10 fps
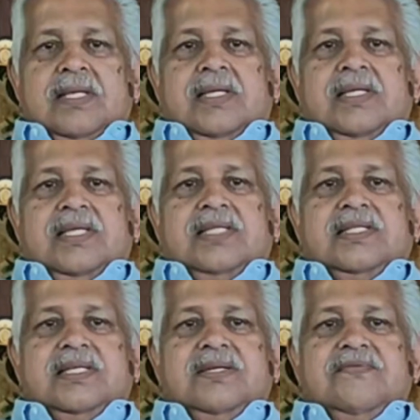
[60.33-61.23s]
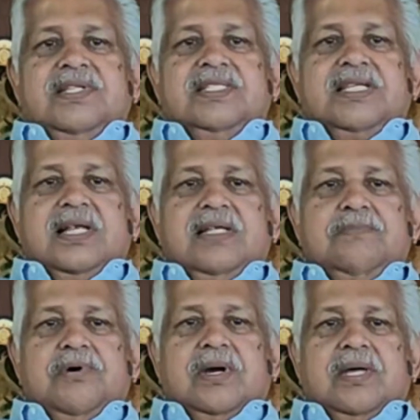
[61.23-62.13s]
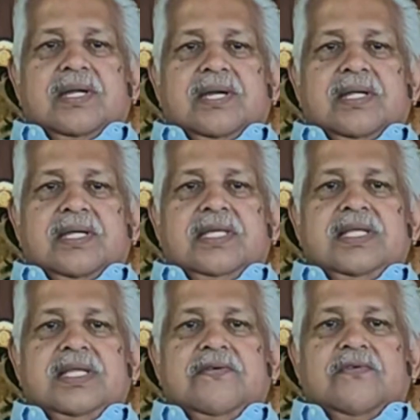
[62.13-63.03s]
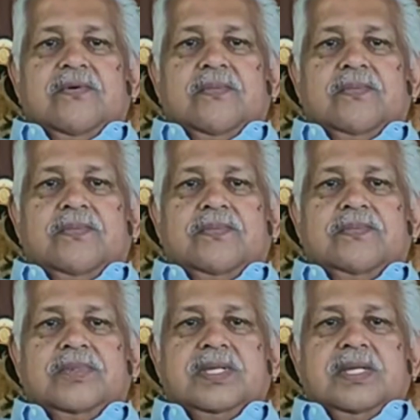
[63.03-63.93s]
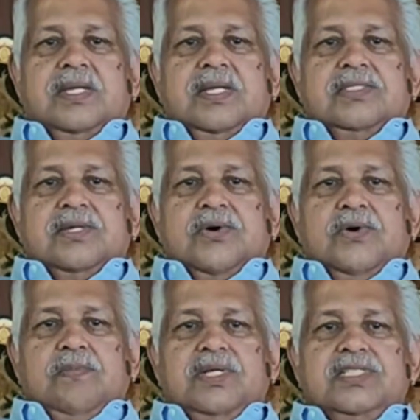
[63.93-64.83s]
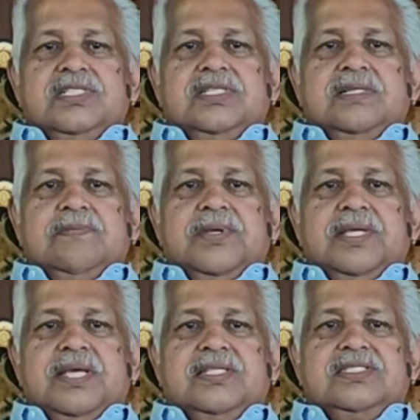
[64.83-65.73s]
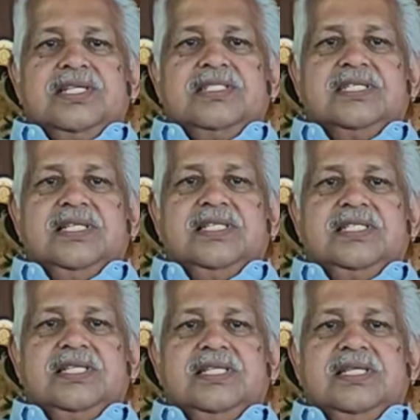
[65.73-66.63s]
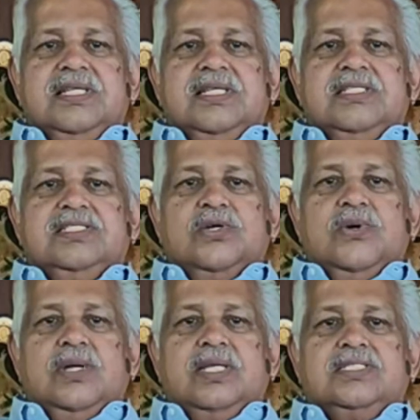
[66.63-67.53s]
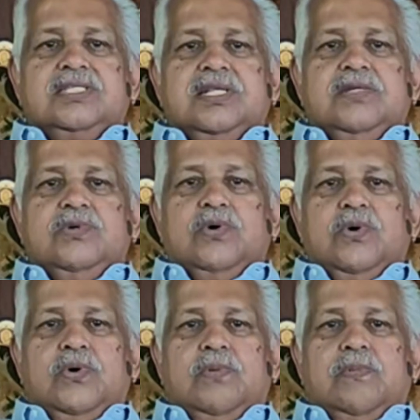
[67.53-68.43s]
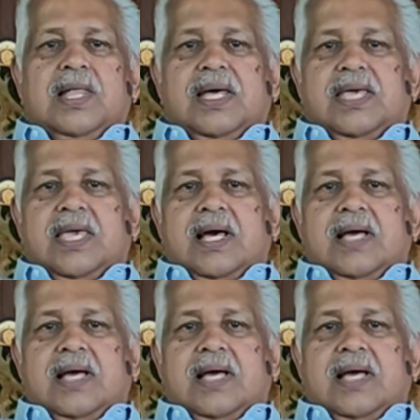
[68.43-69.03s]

It very seldom occur de novo. The commonest precancerous lesion is called as leukoplakia.